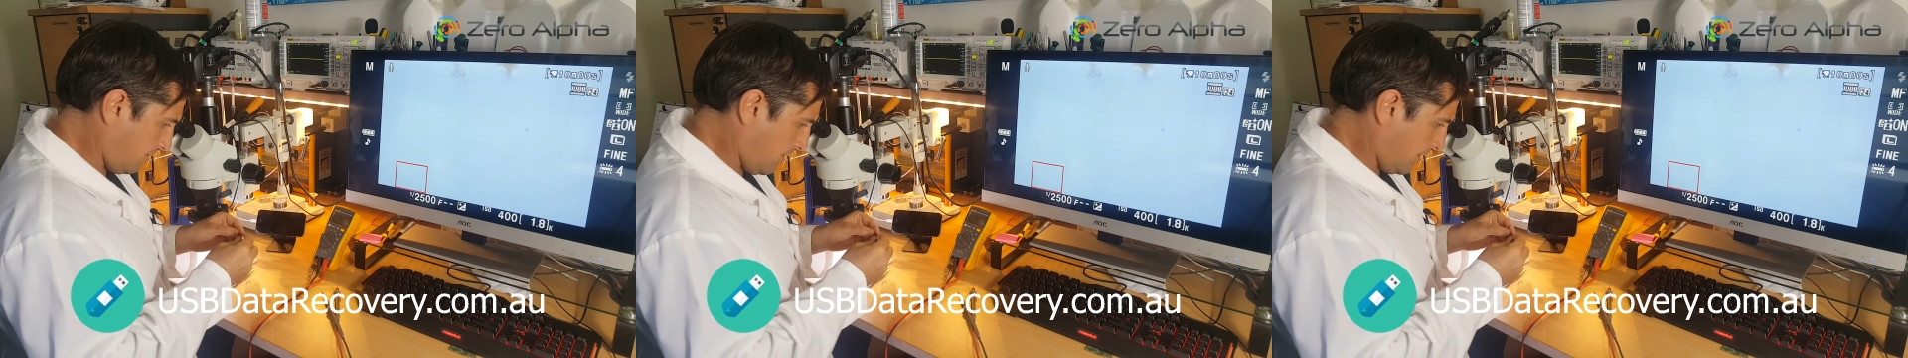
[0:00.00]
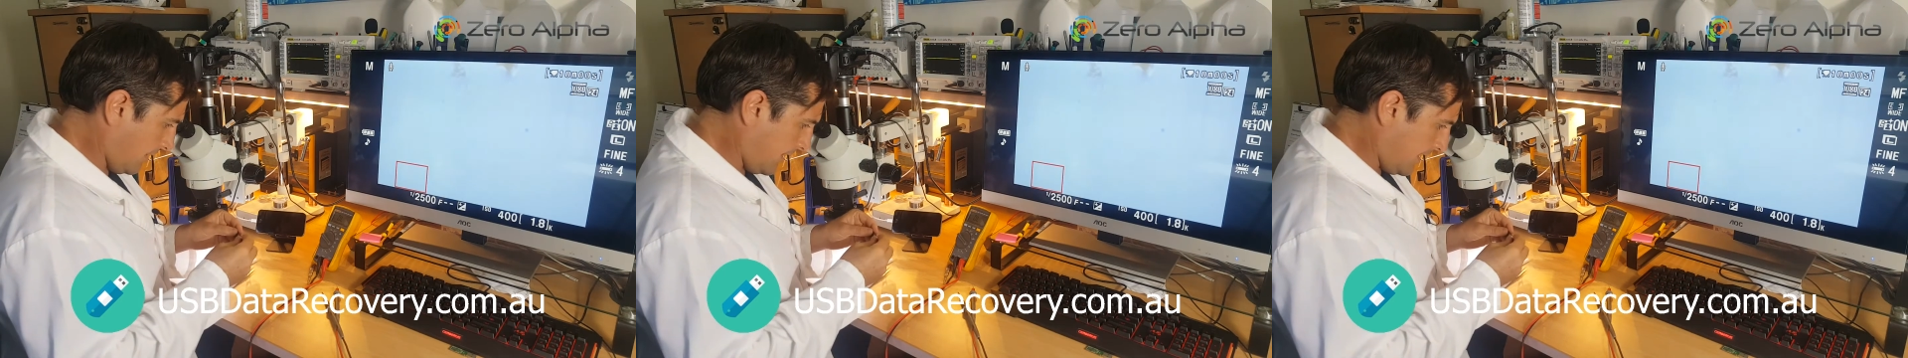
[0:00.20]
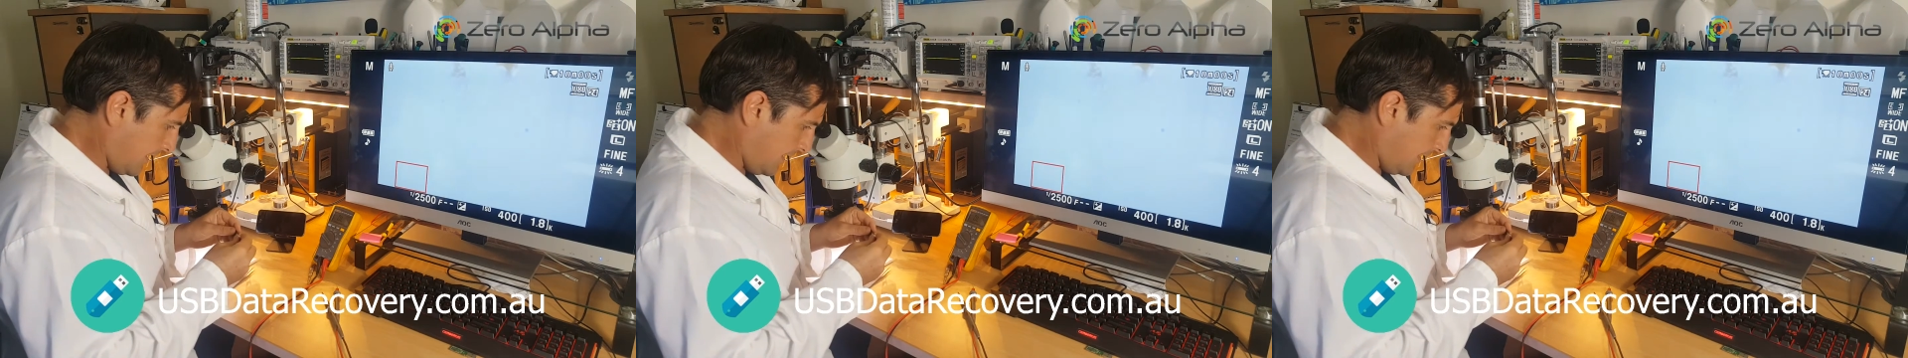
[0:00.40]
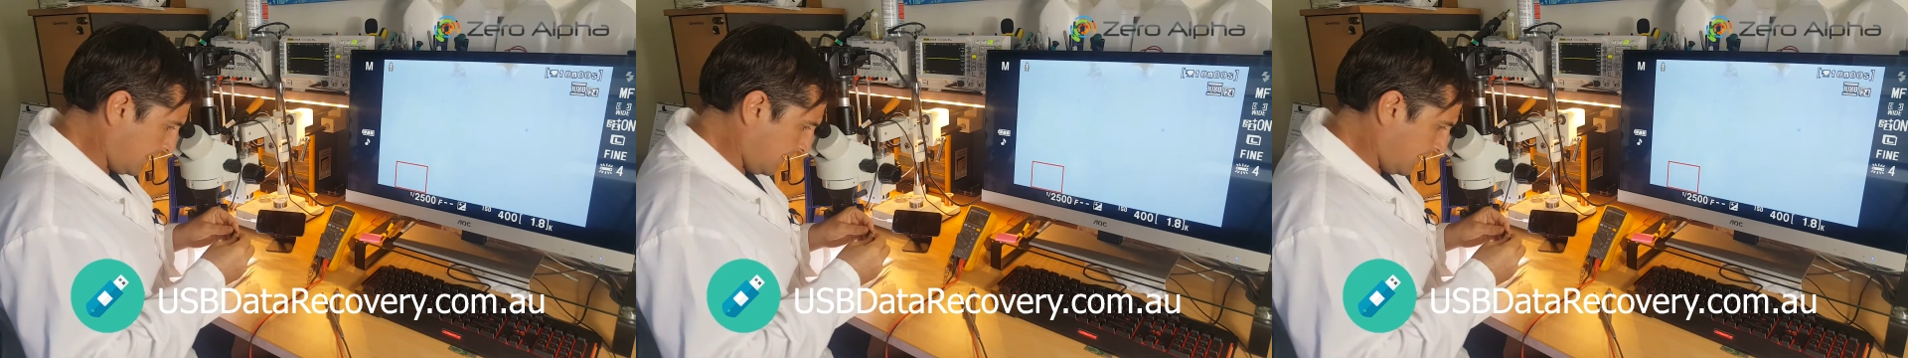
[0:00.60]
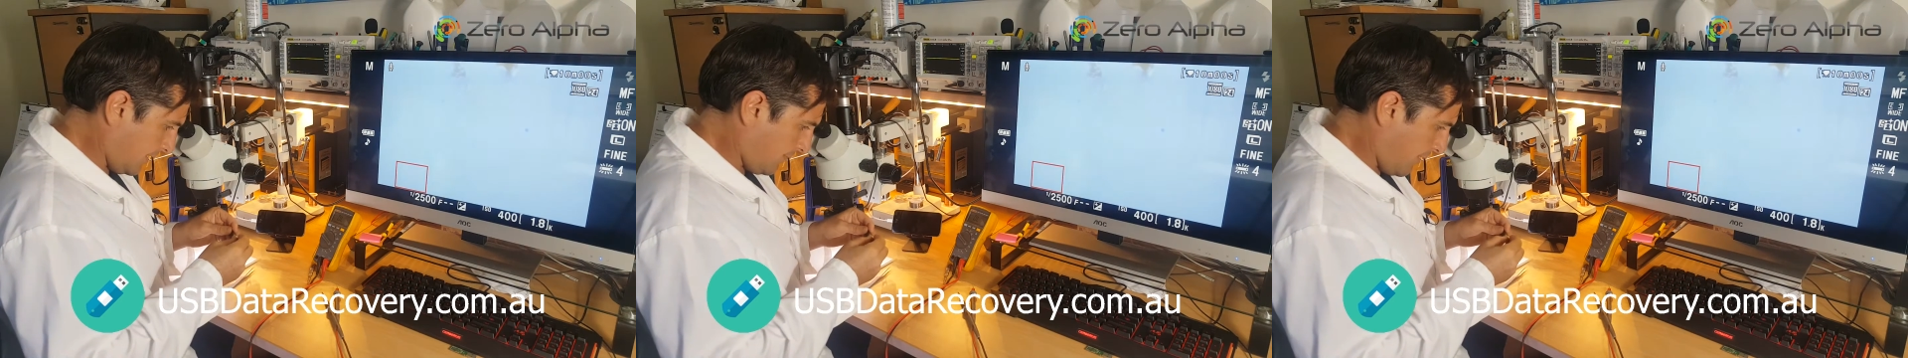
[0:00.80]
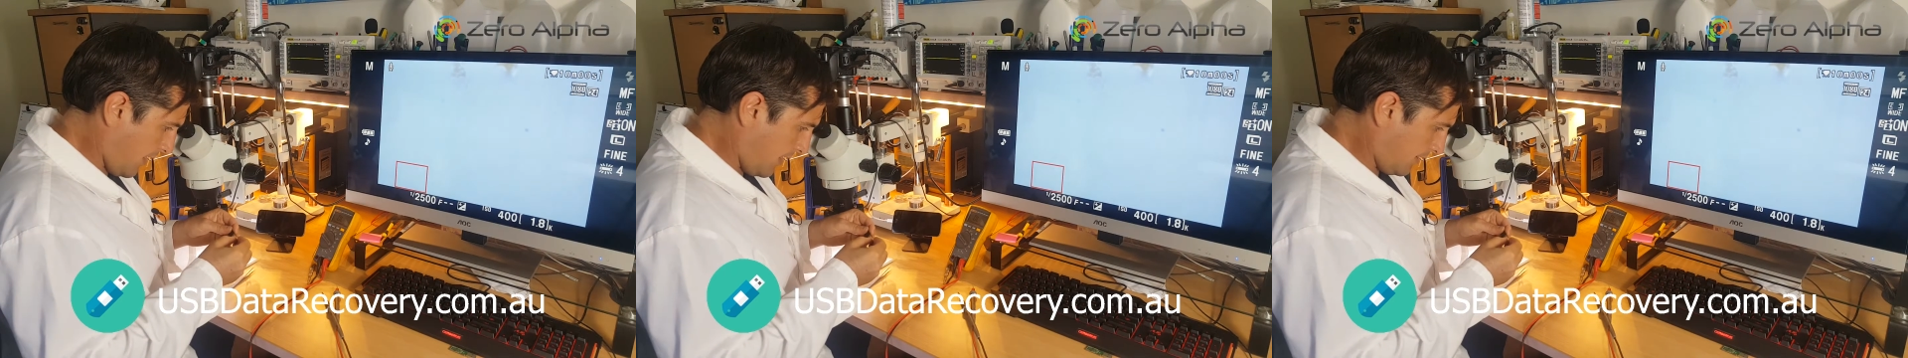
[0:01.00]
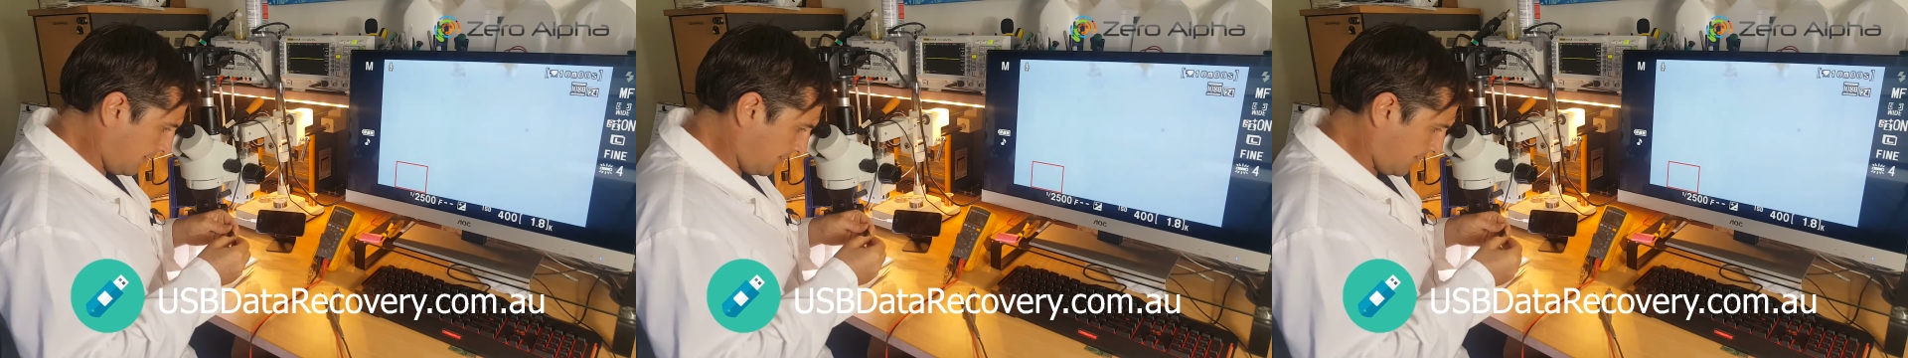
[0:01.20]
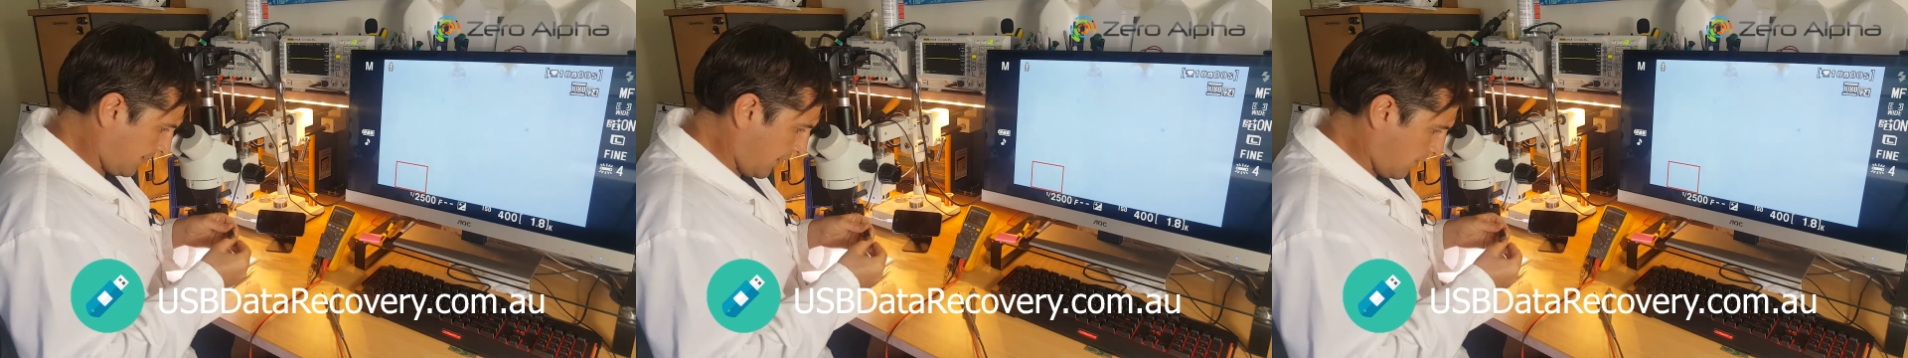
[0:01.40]
on, the easiest part
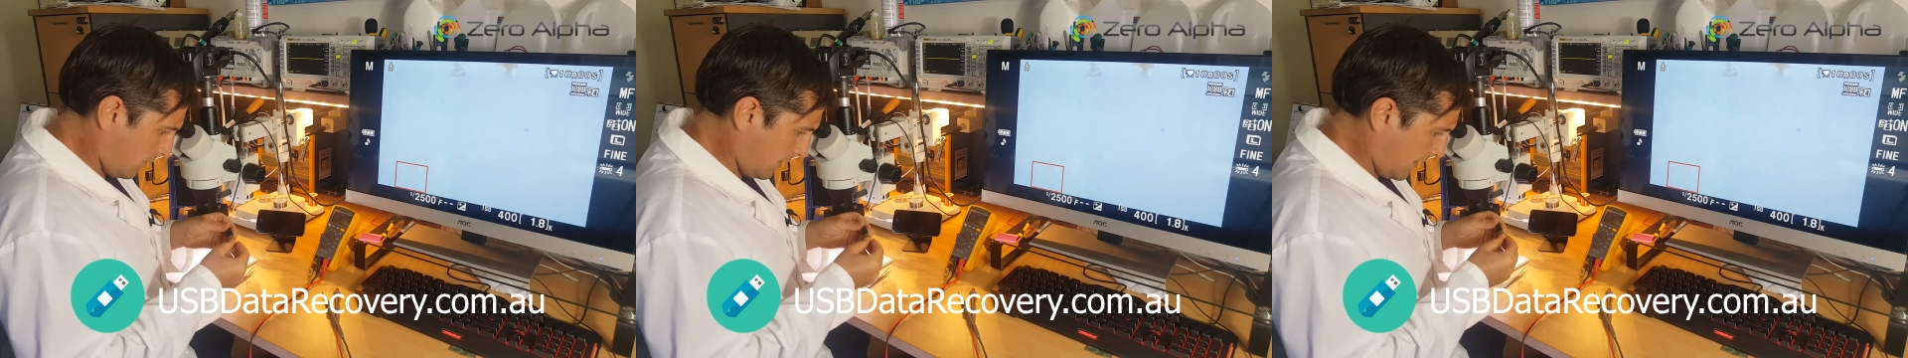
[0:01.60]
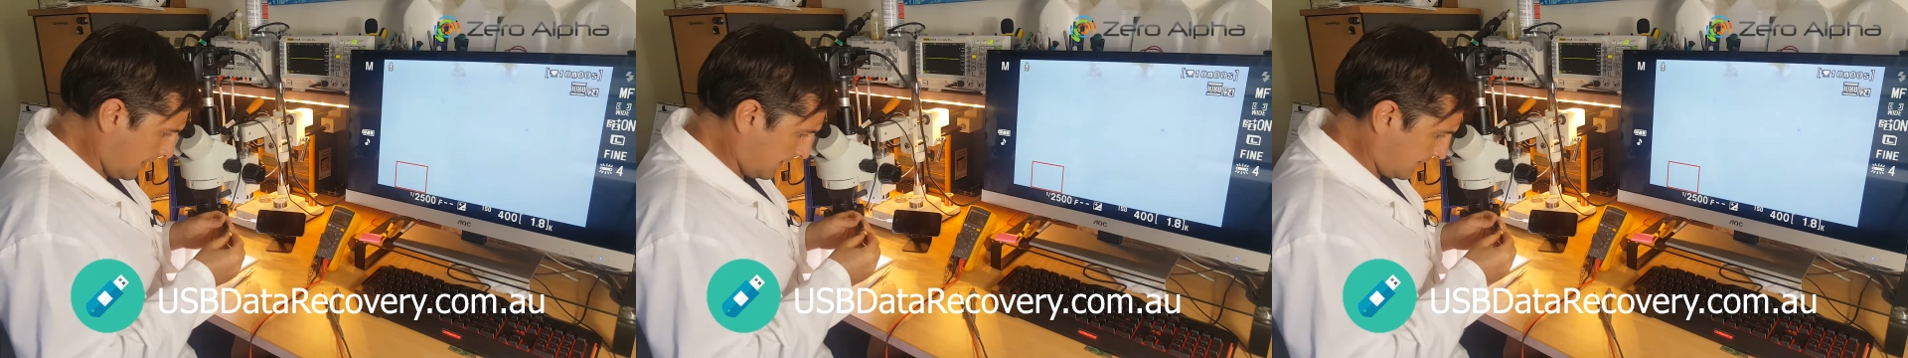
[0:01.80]
to solder.